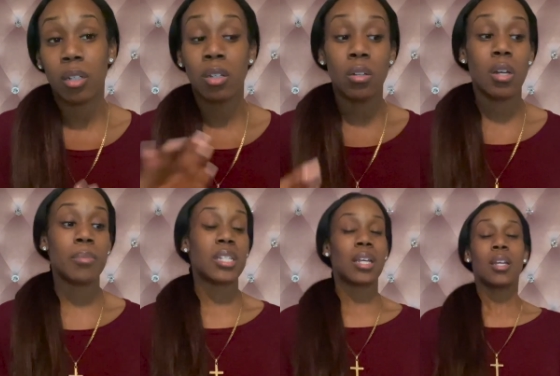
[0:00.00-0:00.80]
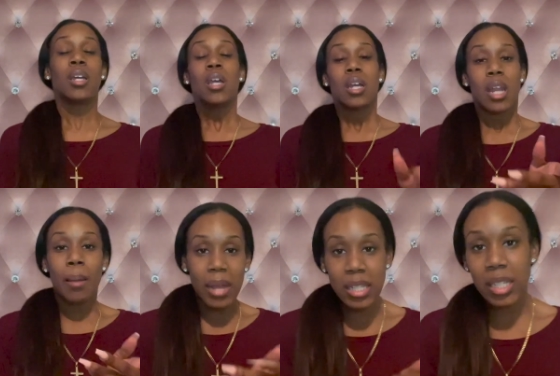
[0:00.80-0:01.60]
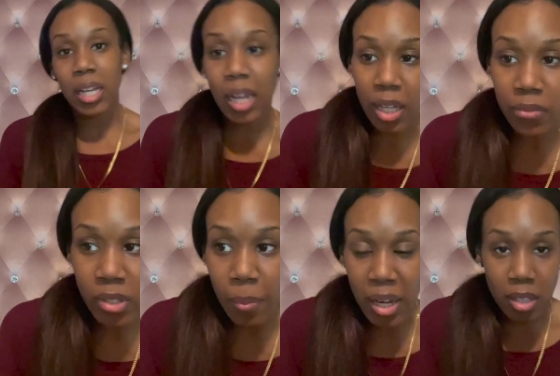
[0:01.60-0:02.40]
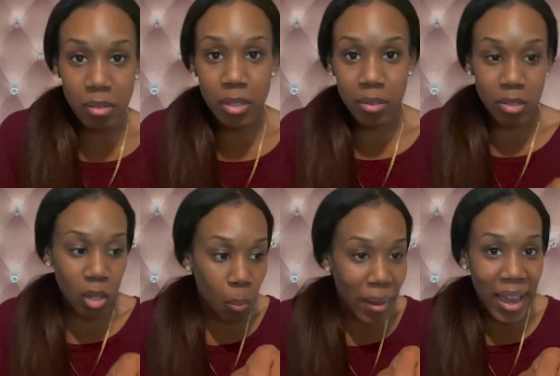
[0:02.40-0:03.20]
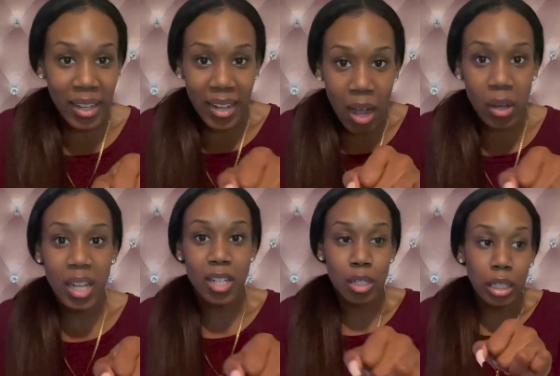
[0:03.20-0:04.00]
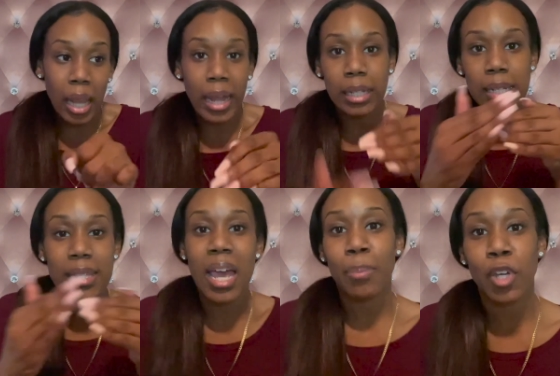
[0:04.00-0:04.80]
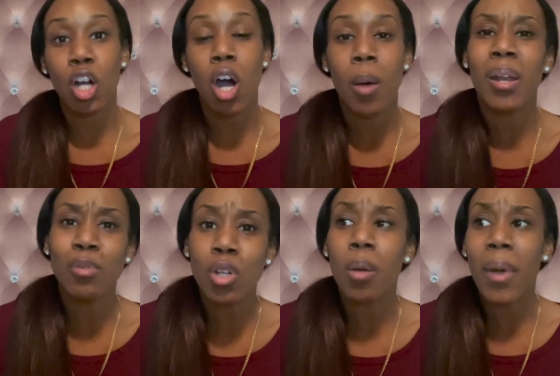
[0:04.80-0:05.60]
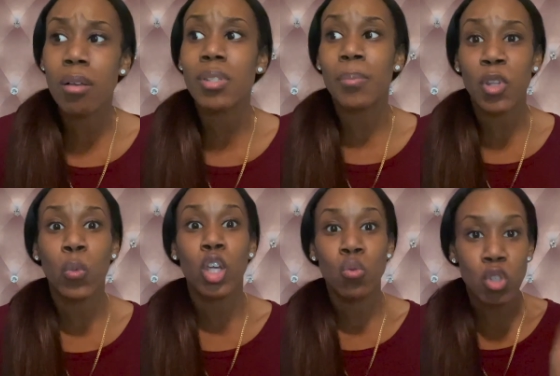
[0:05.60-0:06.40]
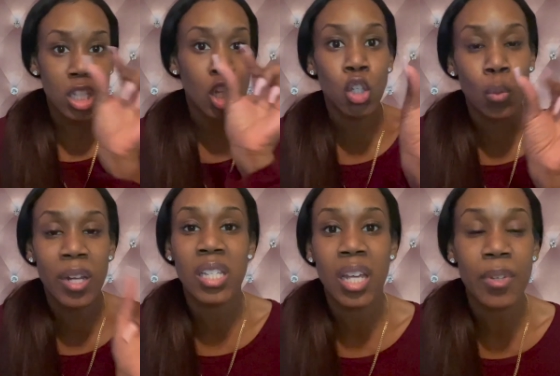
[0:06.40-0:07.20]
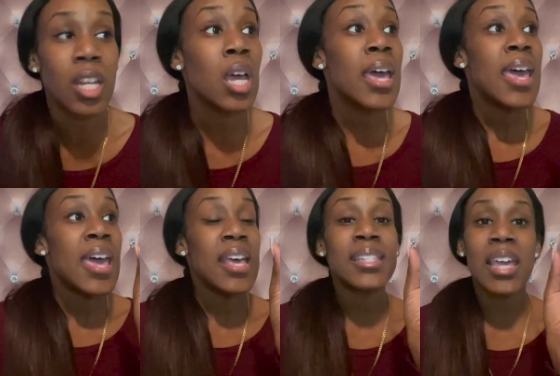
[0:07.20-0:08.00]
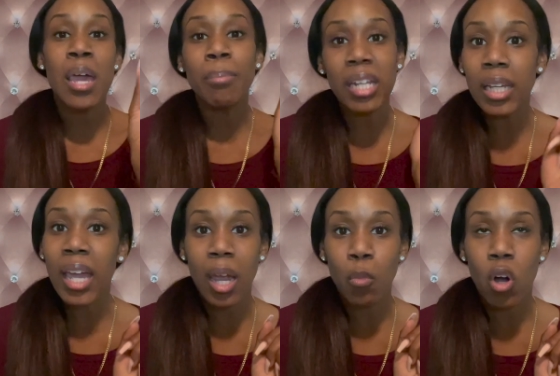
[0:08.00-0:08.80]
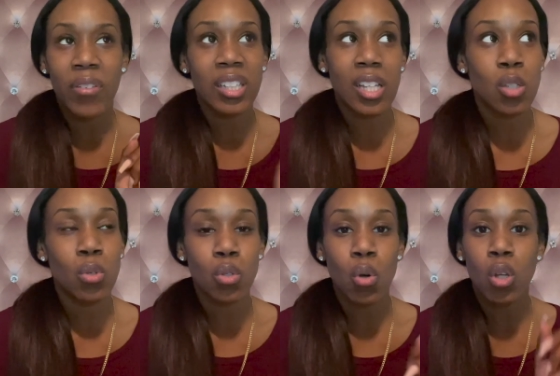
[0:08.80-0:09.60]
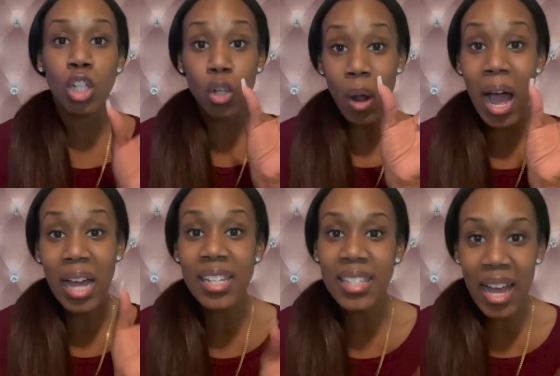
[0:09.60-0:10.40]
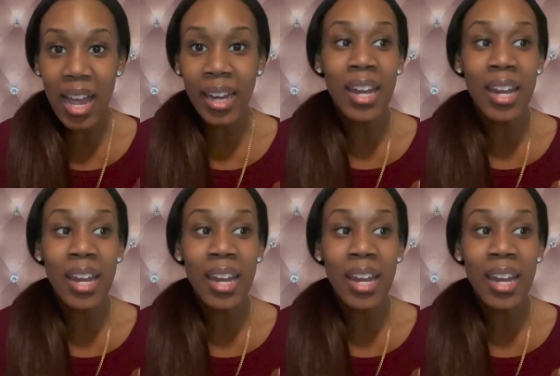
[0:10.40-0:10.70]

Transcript: You know what I'm saying? Now, I'm not saying like if somebody, you know, backing out and they lightly tap your car, but I'm talking about something where you see a little bit of damage. His emblem came off. I think that's what it's called. The little Honda sign.